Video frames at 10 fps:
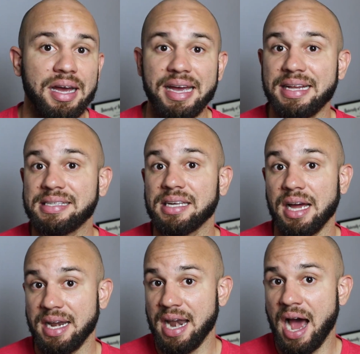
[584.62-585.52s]

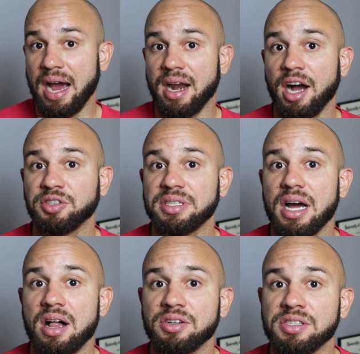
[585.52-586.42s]
it's
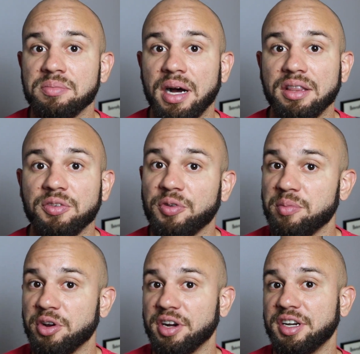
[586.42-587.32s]
$900 a month from
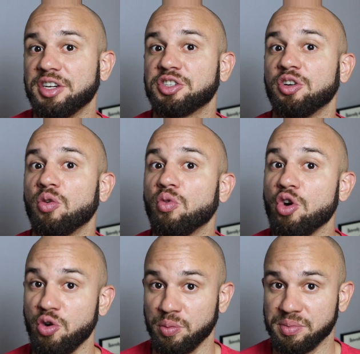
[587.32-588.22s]
your additional
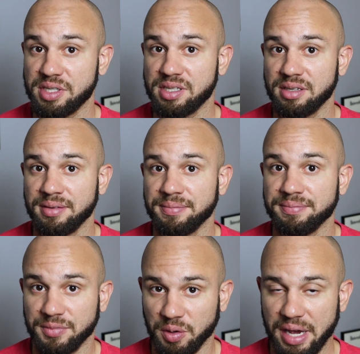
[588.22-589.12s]
rooms,
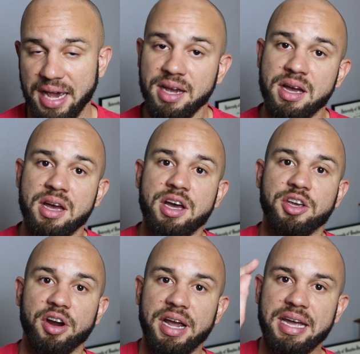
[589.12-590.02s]
okay?
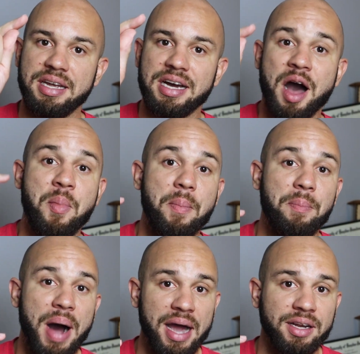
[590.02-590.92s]
Your income
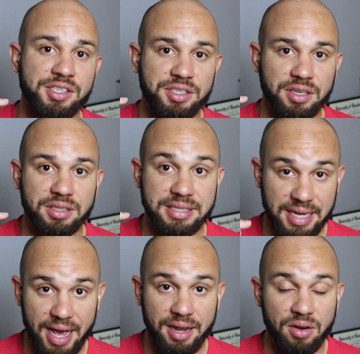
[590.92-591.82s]
minus your
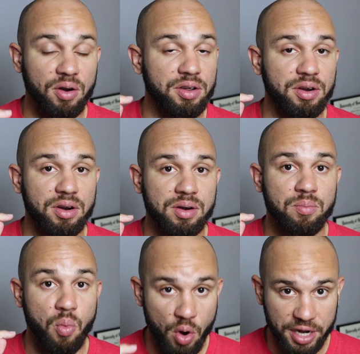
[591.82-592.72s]
debt or
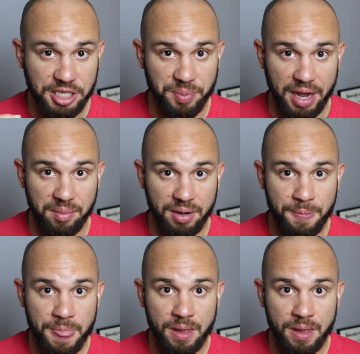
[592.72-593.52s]
your mortgage payment